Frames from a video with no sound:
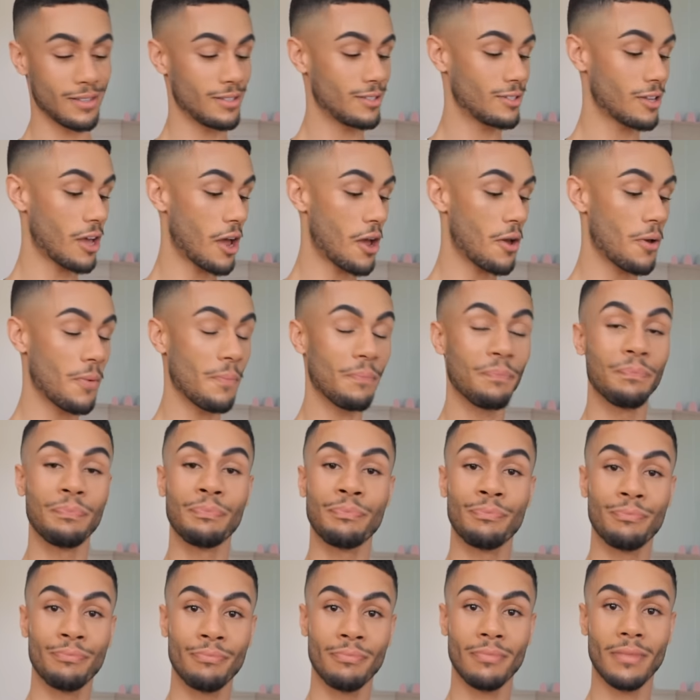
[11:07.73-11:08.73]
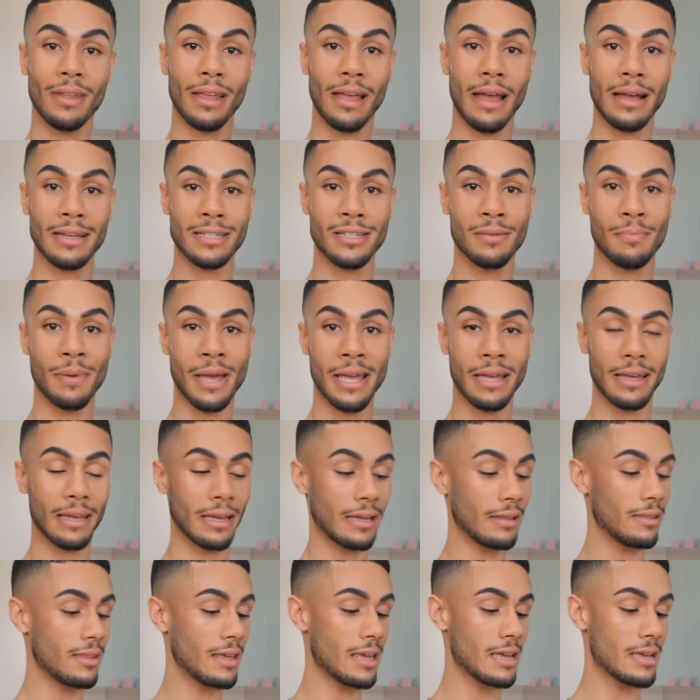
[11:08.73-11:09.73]
So get to
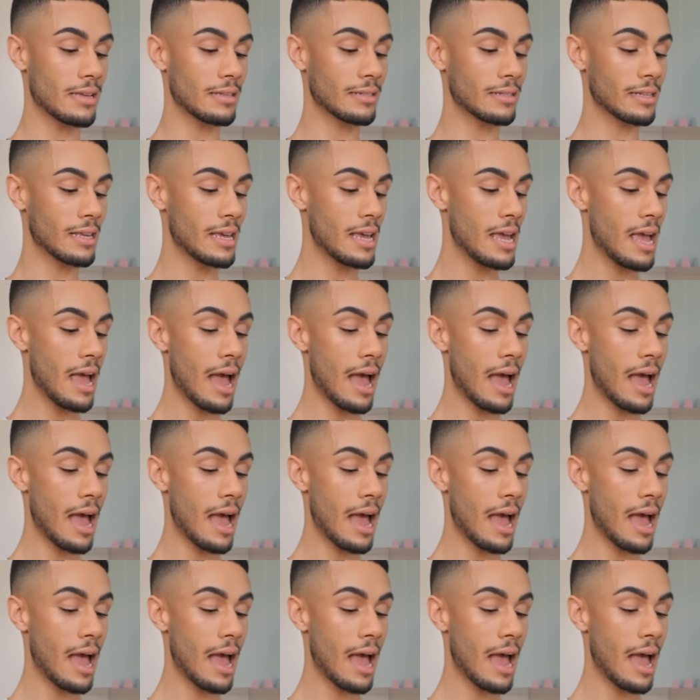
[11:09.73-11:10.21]
baking these